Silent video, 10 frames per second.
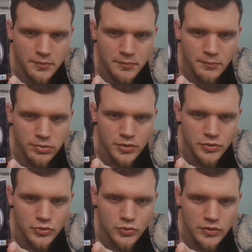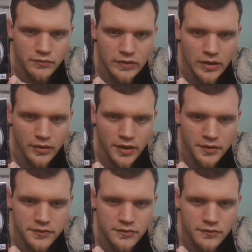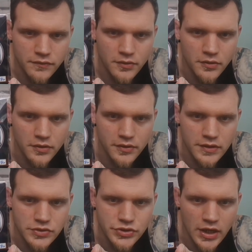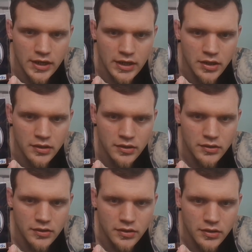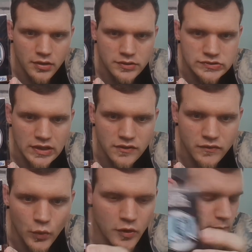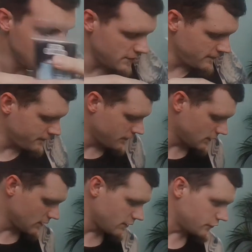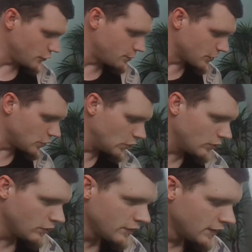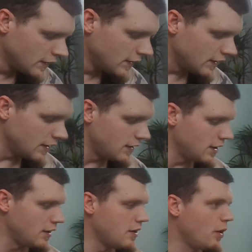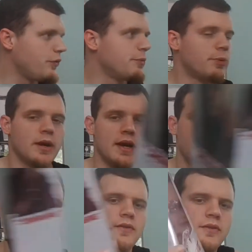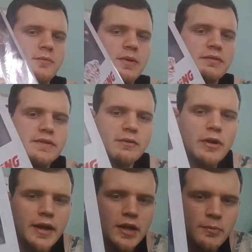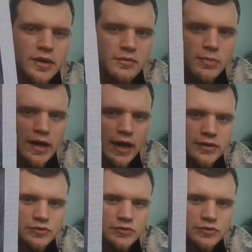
blue variant for the Shining States of Horror pin. Super cool. And then, no surprise, my favorite item in the box